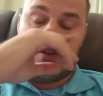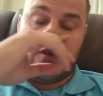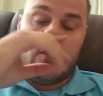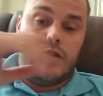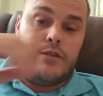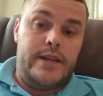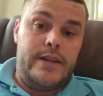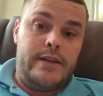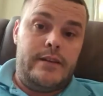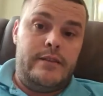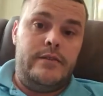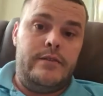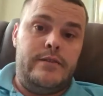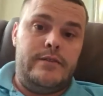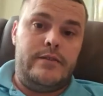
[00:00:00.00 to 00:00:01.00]
Got there
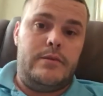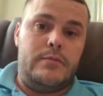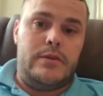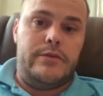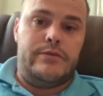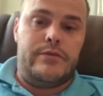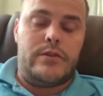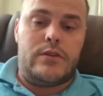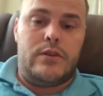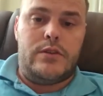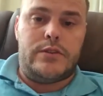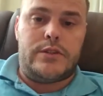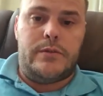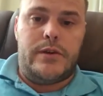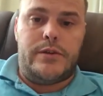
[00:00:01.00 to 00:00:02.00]
about 4
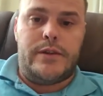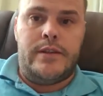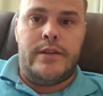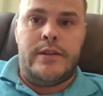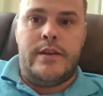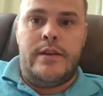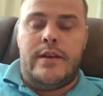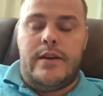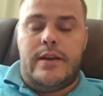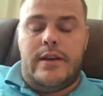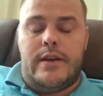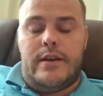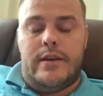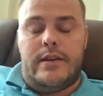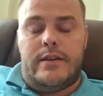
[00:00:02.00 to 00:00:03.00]
o'clock this morning,
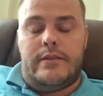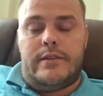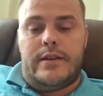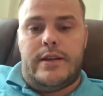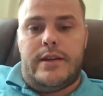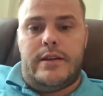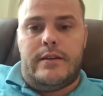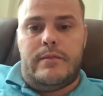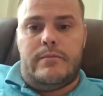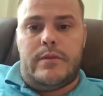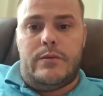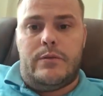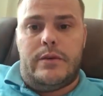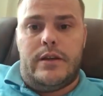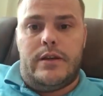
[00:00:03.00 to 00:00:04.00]
and
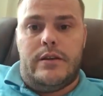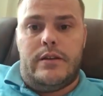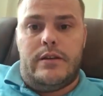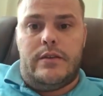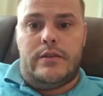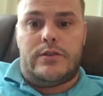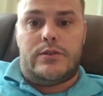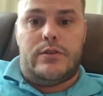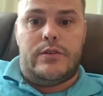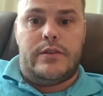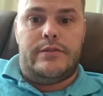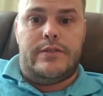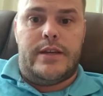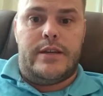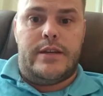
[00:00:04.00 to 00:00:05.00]
we saw
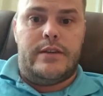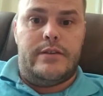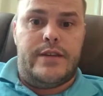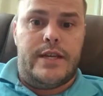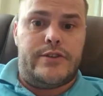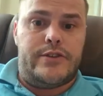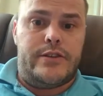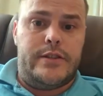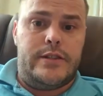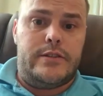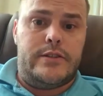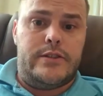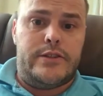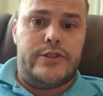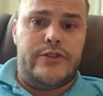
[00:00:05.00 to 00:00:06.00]
the veteran
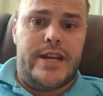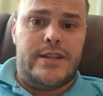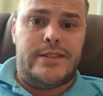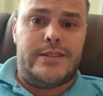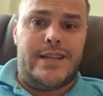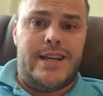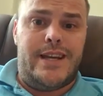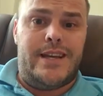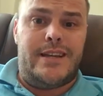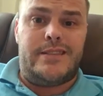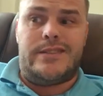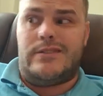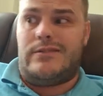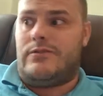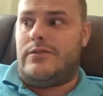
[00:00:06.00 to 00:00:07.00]
in distress
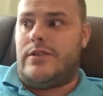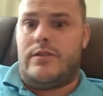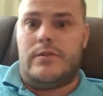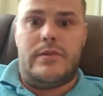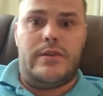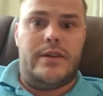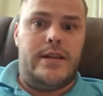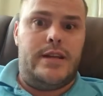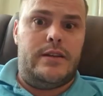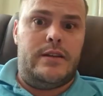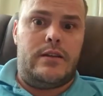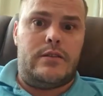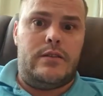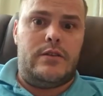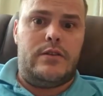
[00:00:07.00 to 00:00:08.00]
at around about 8
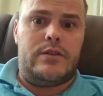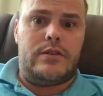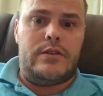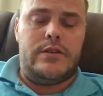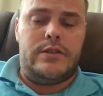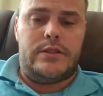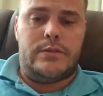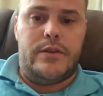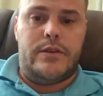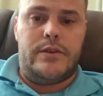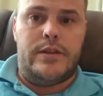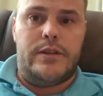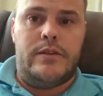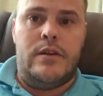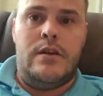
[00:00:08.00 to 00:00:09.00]
o'clock this
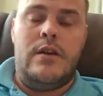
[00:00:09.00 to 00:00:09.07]
morning.